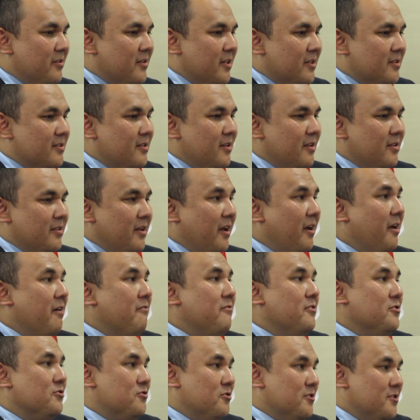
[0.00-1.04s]
that they have
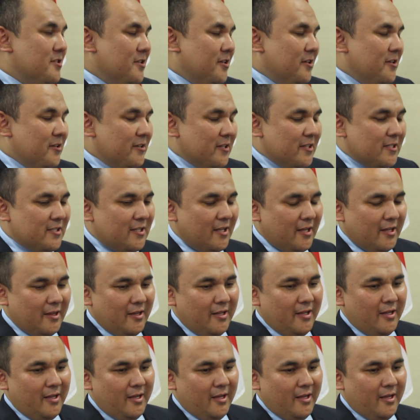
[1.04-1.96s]
interest in Kyrgyzstan.